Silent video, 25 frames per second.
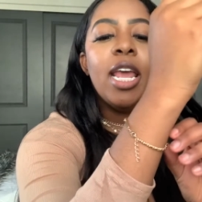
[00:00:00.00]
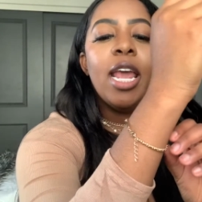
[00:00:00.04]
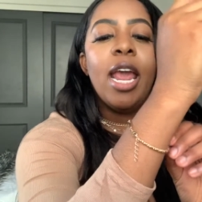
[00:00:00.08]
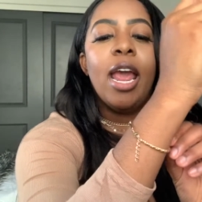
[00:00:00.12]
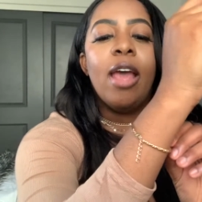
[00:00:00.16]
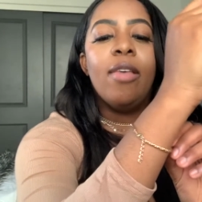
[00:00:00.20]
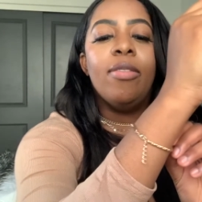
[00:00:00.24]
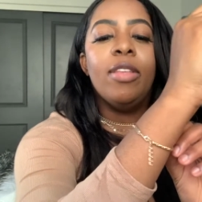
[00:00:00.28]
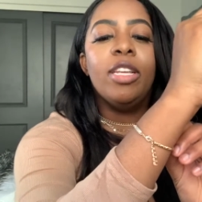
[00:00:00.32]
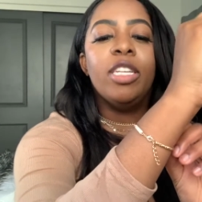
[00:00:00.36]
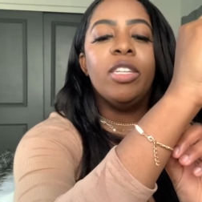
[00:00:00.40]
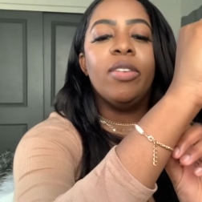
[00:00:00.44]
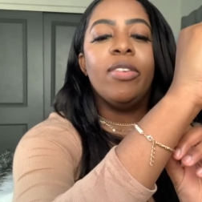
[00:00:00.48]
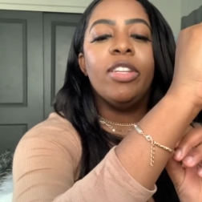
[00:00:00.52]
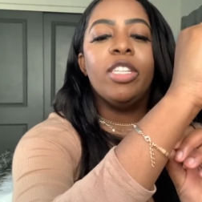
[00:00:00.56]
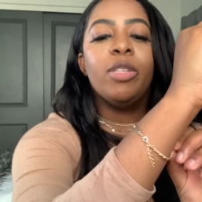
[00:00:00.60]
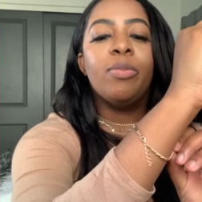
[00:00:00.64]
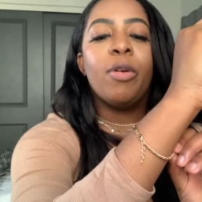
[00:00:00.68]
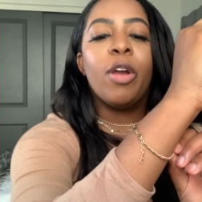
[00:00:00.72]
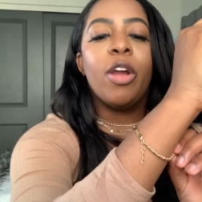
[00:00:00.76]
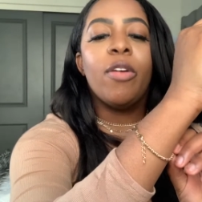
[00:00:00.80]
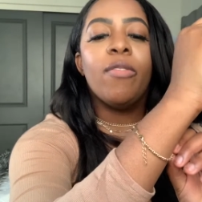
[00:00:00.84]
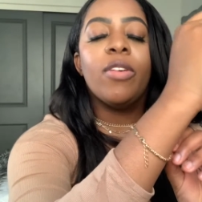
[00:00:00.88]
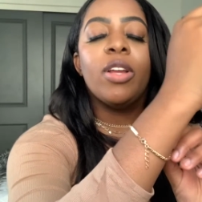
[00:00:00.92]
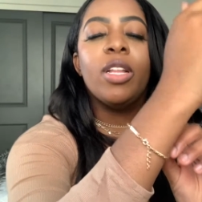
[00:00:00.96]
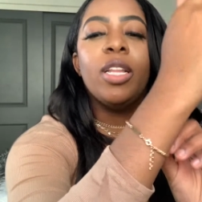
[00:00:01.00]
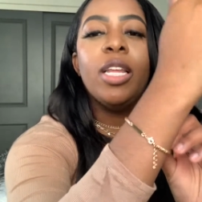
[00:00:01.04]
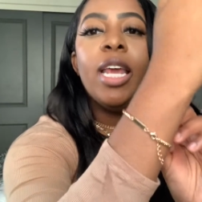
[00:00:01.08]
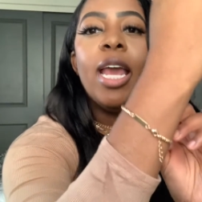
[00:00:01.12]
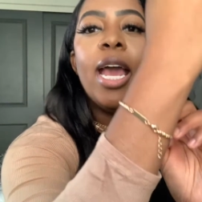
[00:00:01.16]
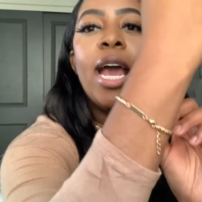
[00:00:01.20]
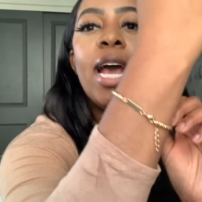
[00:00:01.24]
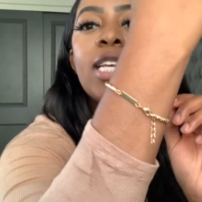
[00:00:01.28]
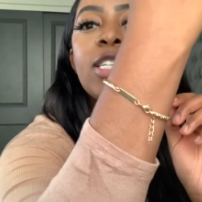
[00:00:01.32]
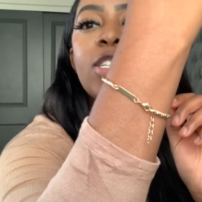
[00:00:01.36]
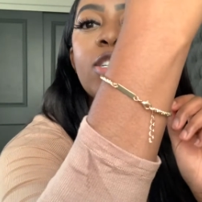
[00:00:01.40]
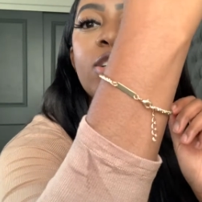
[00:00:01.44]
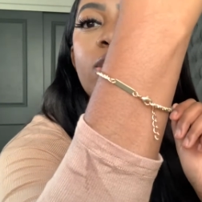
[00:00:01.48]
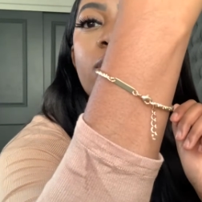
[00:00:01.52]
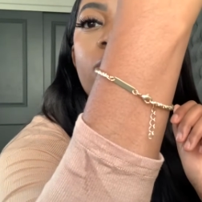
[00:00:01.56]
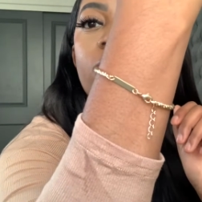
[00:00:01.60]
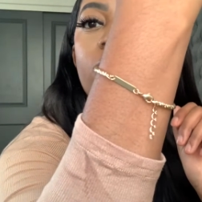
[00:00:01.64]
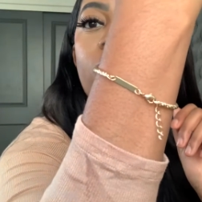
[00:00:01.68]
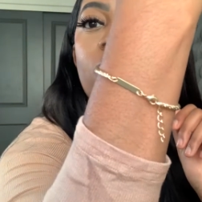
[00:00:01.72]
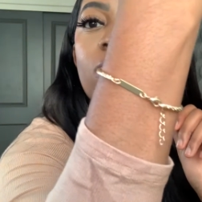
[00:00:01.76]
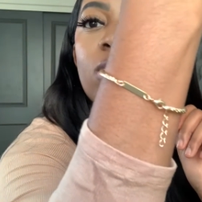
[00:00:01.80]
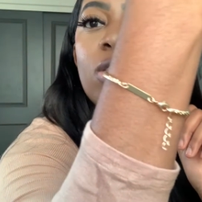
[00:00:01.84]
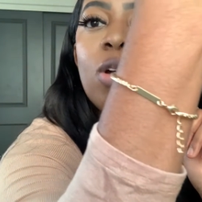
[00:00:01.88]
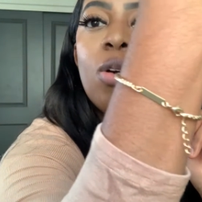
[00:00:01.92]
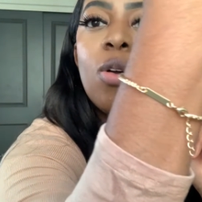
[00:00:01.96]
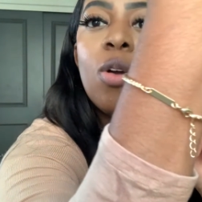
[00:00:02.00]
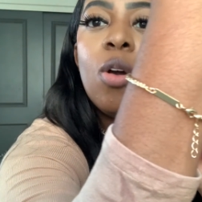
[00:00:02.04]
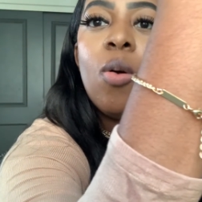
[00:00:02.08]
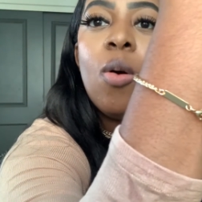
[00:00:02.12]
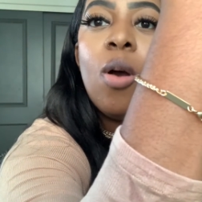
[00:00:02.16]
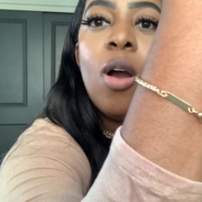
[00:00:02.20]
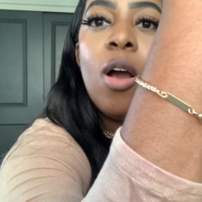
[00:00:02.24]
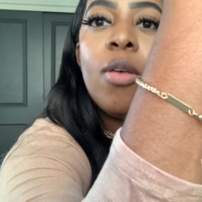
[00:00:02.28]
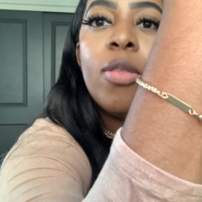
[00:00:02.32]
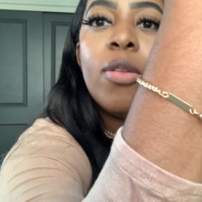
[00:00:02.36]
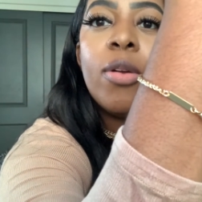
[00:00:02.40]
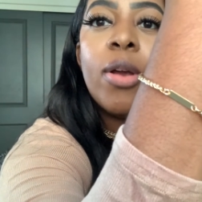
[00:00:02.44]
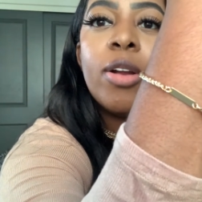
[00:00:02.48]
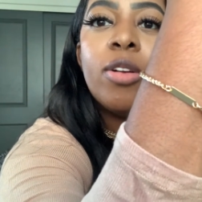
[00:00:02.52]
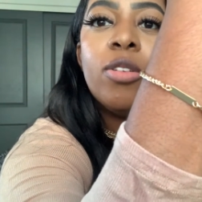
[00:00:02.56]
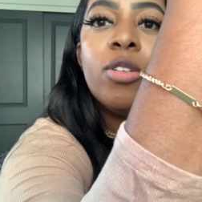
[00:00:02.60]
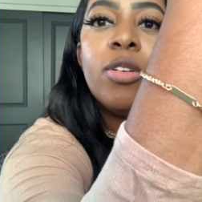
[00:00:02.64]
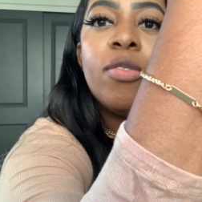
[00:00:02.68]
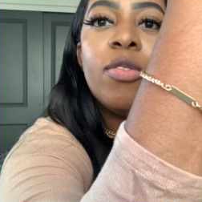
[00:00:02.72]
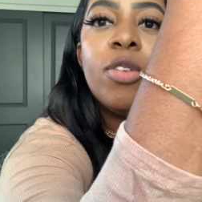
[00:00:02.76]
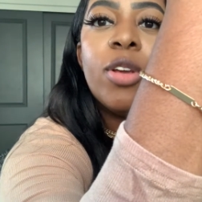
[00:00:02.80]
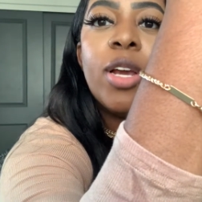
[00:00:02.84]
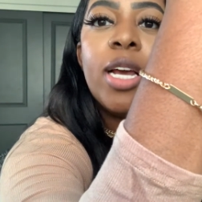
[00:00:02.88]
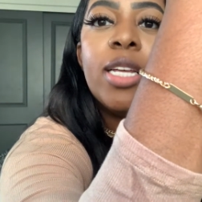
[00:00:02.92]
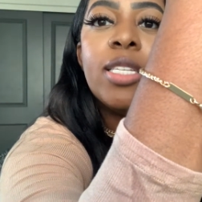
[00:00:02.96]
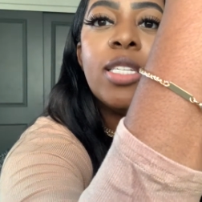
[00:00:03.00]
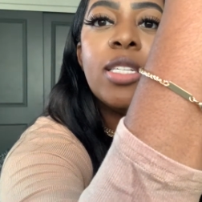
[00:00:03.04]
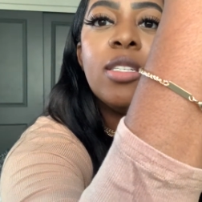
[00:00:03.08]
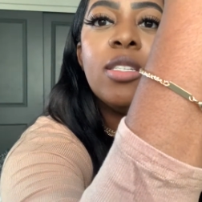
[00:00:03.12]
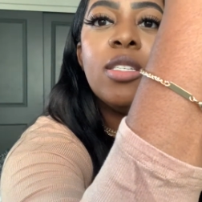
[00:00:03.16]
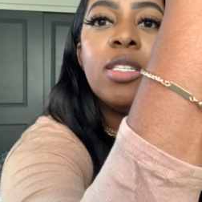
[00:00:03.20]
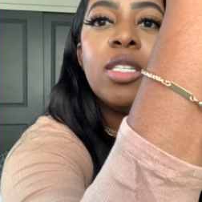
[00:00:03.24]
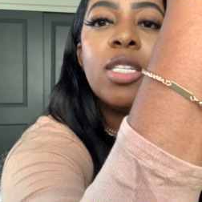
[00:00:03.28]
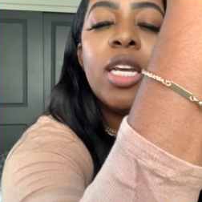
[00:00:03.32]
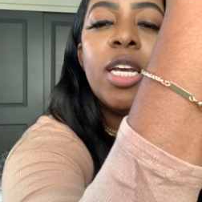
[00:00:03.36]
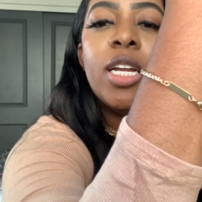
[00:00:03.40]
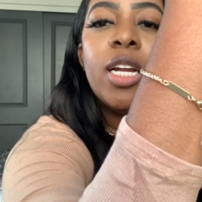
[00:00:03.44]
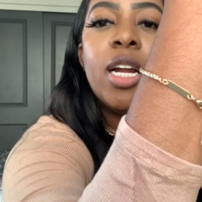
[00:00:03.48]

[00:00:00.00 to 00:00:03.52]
And this fits perfectly. It has their little logo on there. I don't know if you guys can see